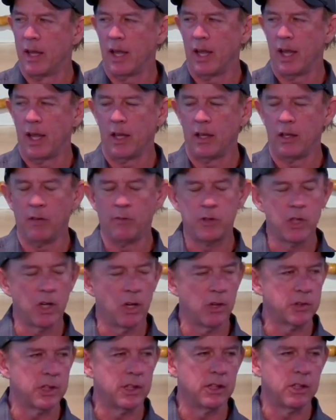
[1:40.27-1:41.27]
You've
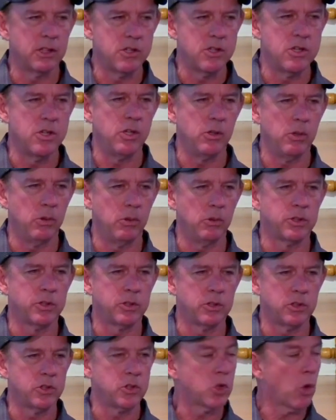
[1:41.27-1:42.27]
chosen to
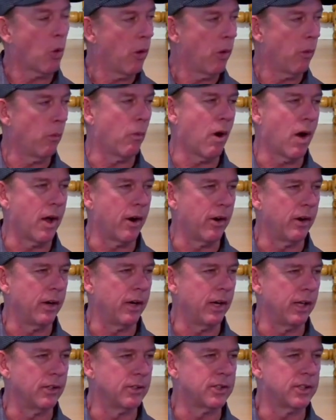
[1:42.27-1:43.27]
store water
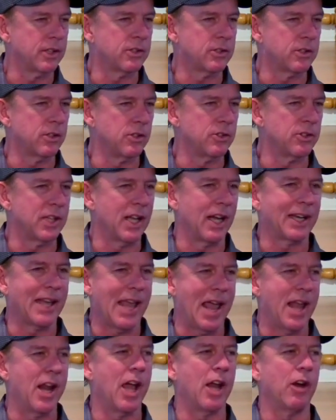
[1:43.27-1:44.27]
in cisterns that
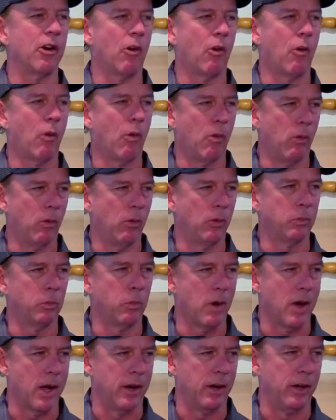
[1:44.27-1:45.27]
cannot hold
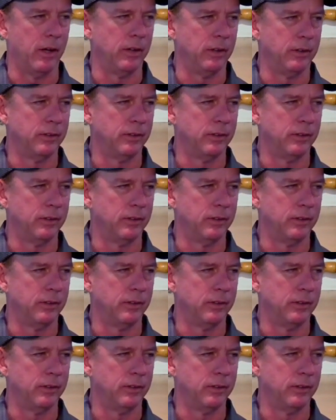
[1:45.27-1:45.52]
water.